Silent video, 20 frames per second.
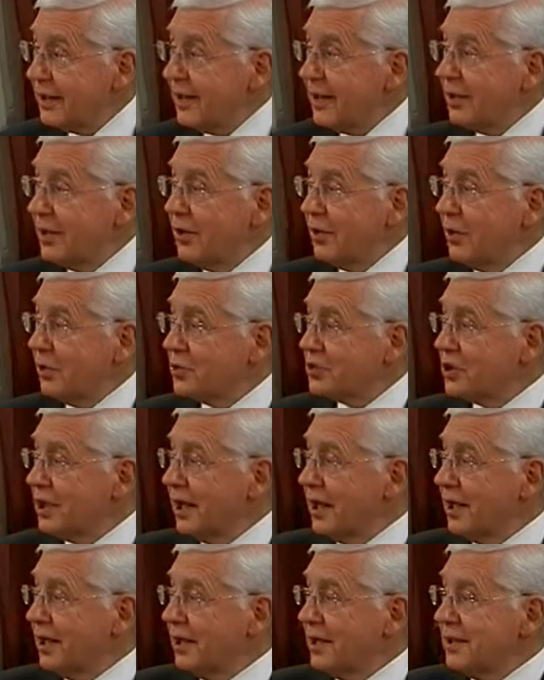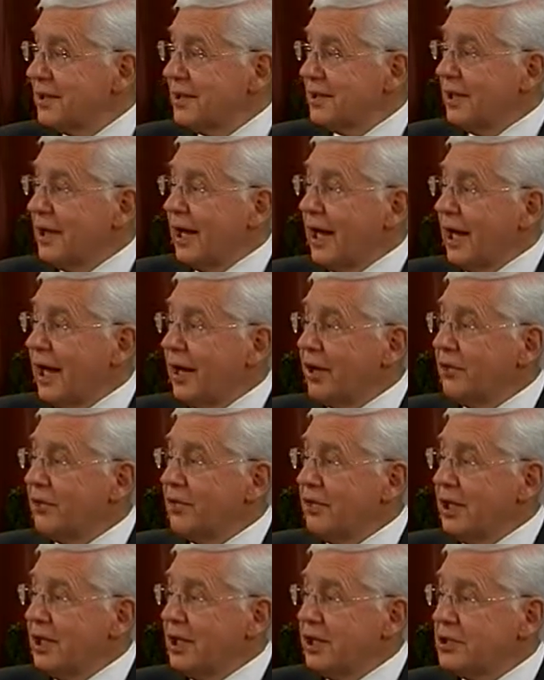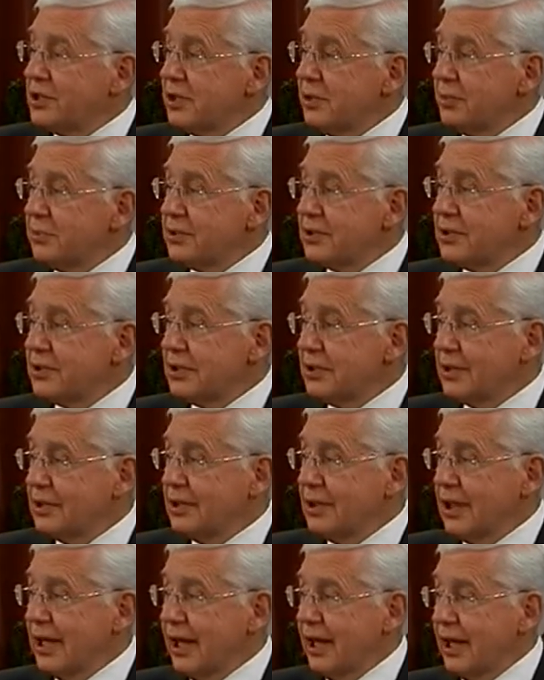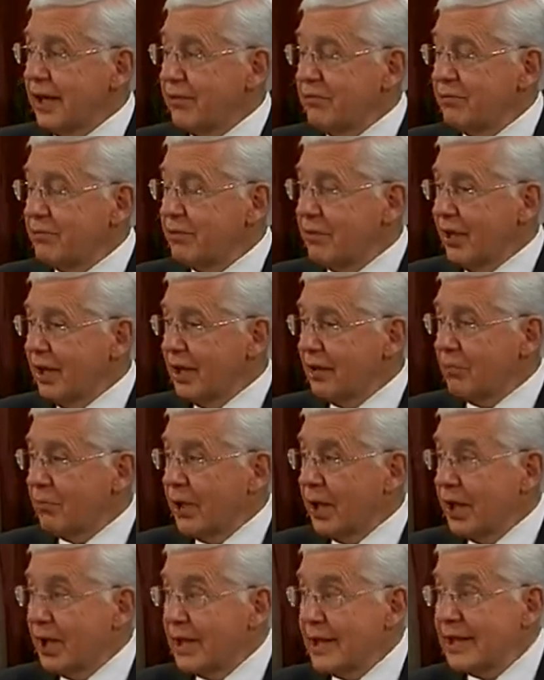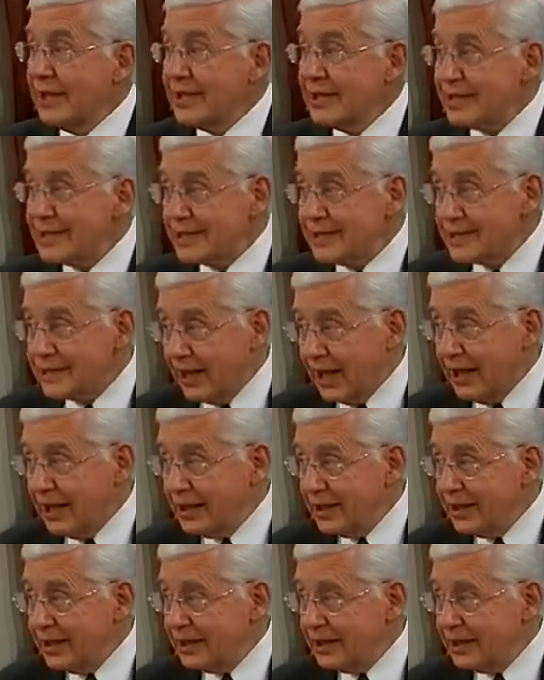Hosea, out of Egypt, I've brought my son.